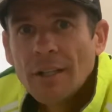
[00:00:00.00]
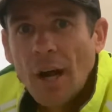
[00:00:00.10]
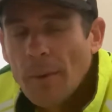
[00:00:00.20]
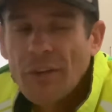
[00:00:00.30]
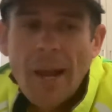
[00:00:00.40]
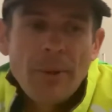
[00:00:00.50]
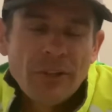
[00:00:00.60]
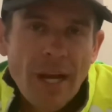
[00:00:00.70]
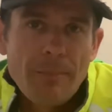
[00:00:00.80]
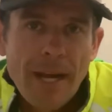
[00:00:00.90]
I'm as happy
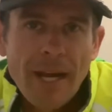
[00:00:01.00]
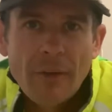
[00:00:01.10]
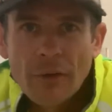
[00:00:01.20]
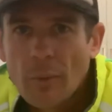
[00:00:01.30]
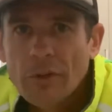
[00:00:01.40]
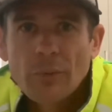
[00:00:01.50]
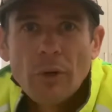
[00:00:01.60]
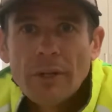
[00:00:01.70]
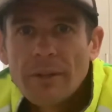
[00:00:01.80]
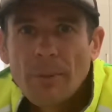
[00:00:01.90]
as I am now than I was to
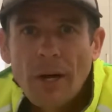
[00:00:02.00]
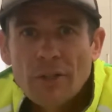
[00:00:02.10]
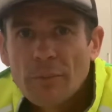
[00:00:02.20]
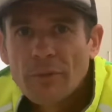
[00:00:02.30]
work in the bike shop